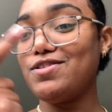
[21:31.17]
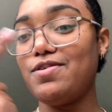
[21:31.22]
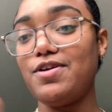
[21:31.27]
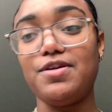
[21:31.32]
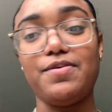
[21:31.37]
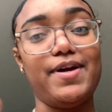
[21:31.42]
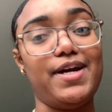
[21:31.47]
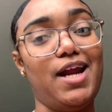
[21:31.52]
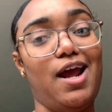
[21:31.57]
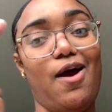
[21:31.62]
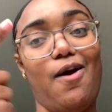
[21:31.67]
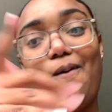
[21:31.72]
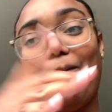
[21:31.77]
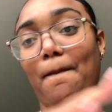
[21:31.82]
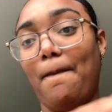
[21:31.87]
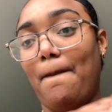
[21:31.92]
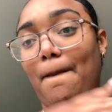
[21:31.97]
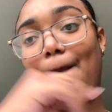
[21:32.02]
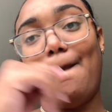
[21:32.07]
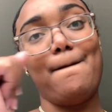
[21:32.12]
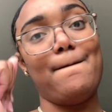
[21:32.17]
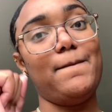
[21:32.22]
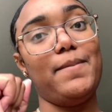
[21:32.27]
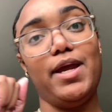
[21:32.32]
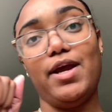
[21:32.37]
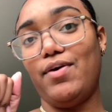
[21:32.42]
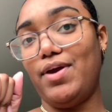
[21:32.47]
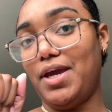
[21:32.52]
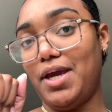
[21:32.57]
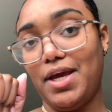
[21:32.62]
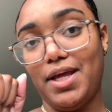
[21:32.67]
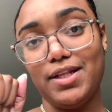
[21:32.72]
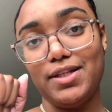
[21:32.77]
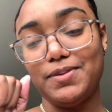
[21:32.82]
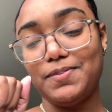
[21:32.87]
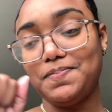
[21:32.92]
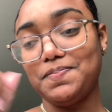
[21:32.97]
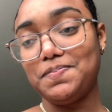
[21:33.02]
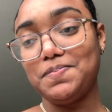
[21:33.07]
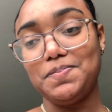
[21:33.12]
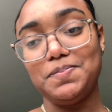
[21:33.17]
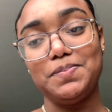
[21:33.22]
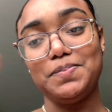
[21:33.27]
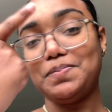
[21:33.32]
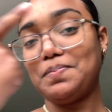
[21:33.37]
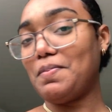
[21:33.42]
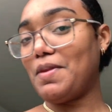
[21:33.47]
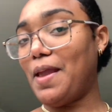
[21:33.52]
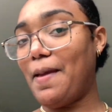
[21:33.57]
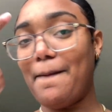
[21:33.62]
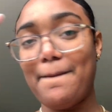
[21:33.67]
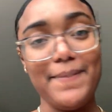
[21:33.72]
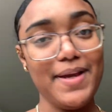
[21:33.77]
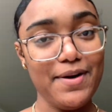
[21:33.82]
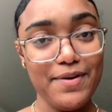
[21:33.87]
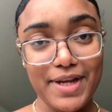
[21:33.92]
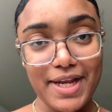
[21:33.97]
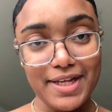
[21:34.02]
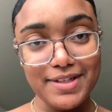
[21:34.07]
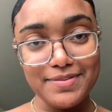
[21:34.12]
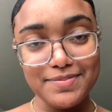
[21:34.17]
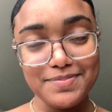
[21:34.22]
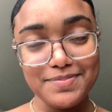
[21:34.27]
to eat right now. Period. Period.